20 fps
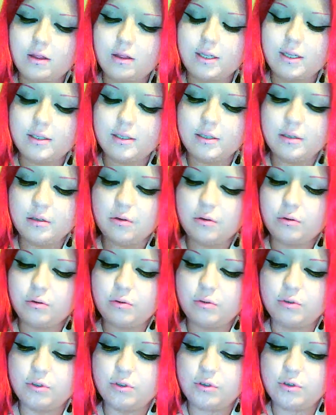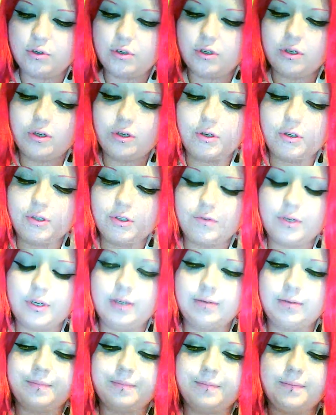This is a corkscrew nose
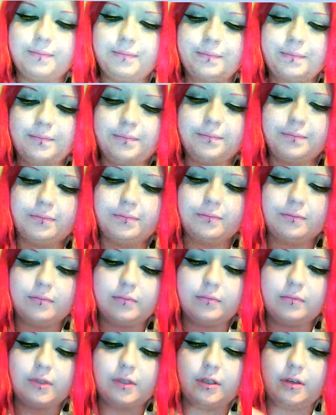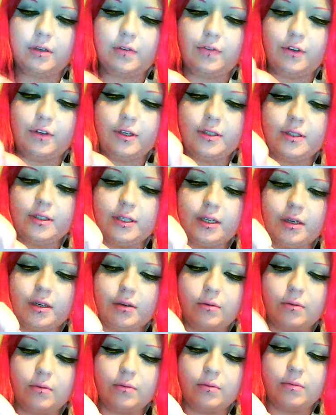ring. I don't know if you can
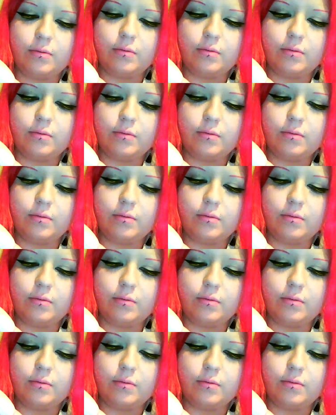tell.